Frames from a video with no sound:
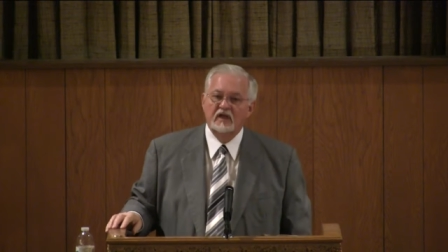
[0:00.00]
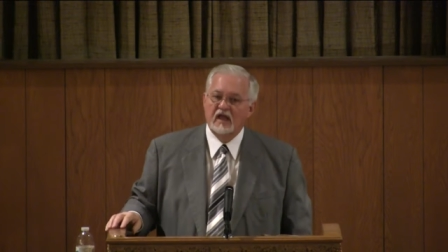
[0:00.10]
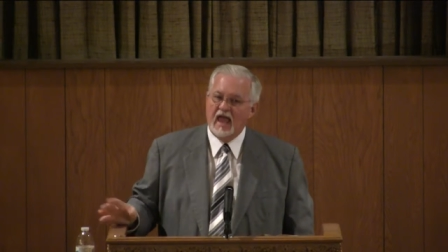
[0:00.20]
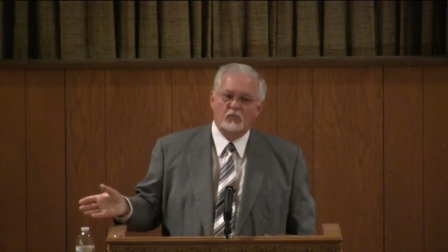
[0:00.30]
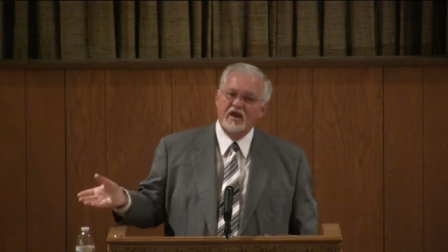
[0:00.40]

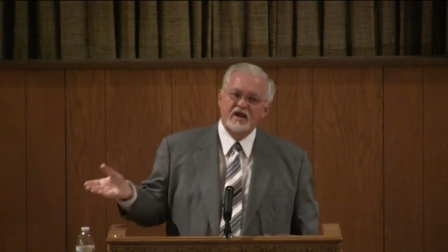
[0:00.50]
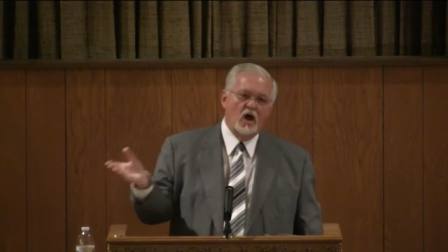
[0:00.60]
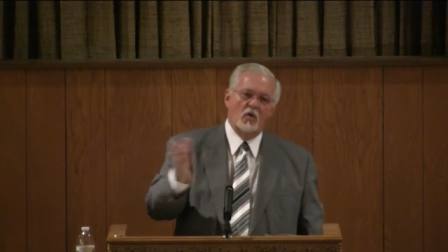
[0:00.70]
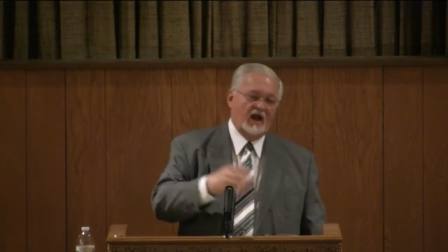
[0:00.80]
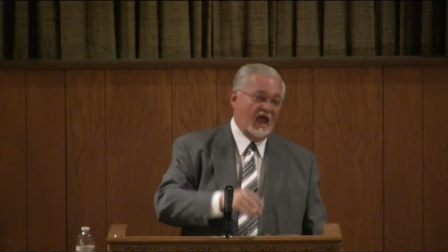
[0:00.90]
And we
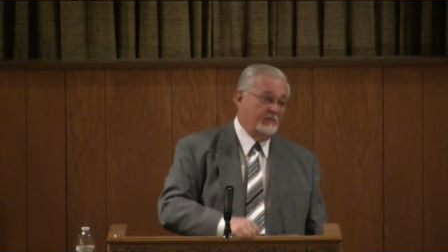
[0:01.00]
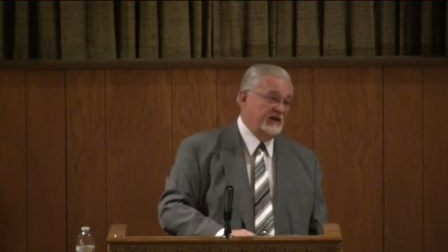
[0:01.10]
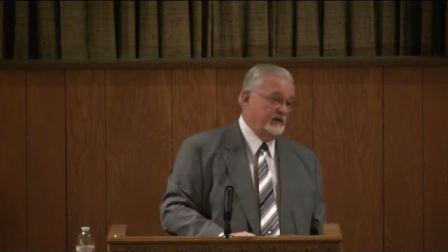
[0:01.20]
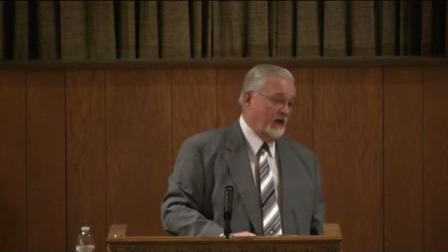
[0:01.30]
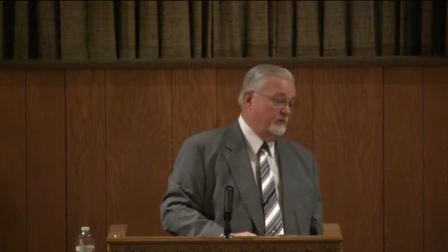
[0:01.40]
know it. How
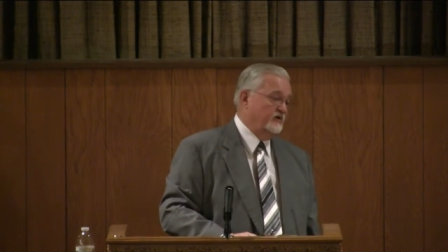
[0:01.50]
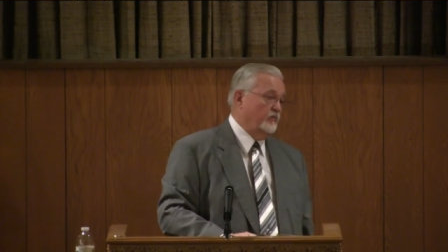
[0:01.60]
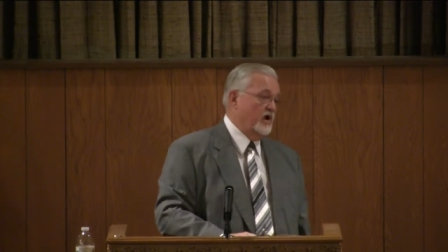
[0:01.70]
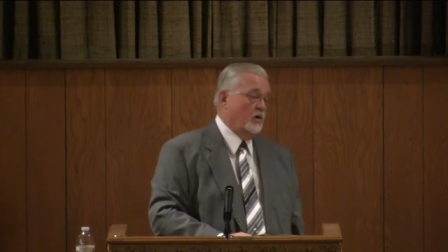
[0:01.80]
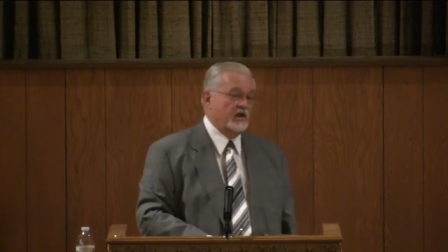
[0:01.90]
many times have
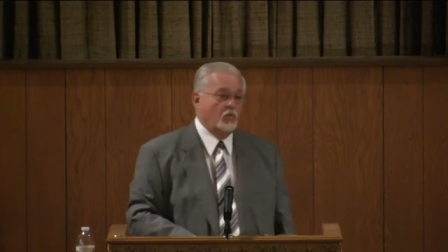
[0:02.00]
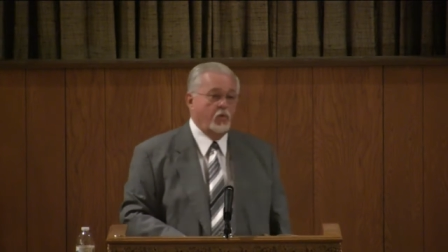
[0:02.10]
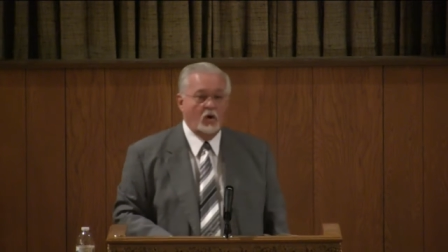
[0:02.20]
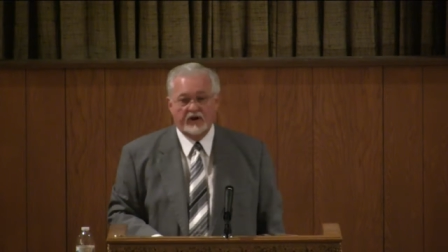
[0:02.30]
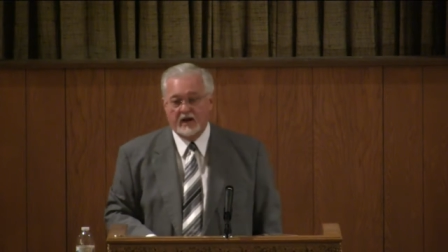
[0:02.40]
we heard it
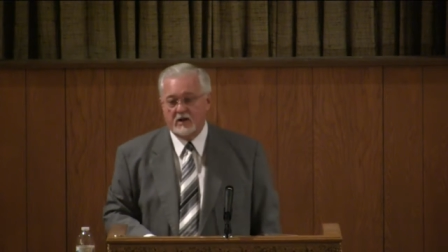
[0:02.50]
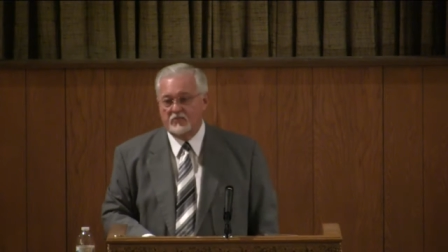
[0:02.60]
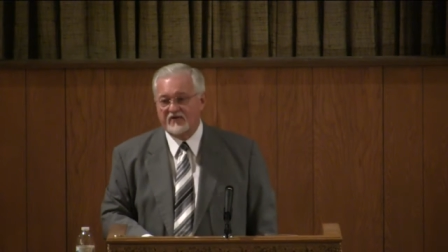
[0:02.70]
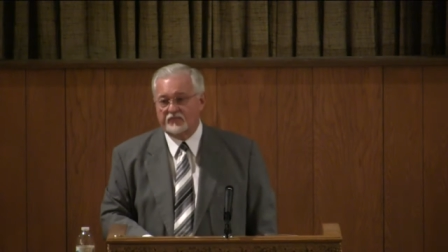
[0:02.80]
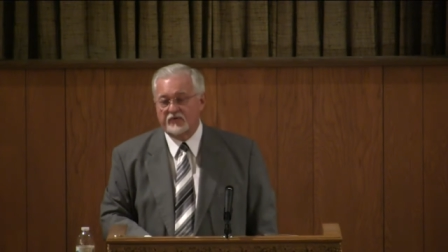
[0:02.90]
quoted and
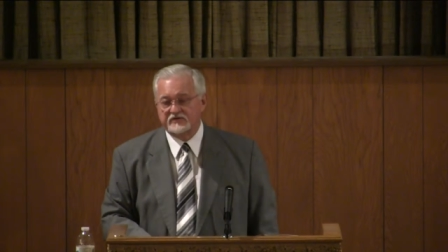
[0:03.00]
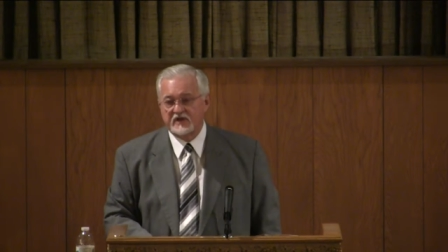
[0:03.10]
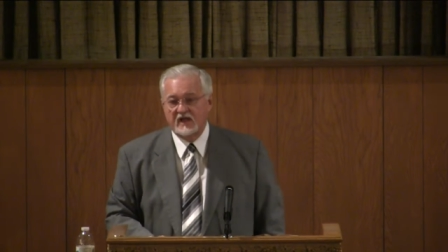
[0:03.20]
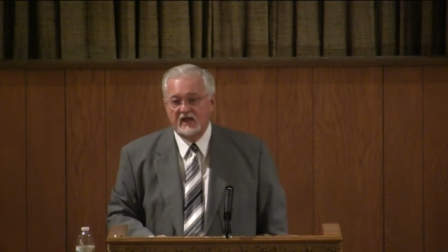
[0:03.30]
referenced,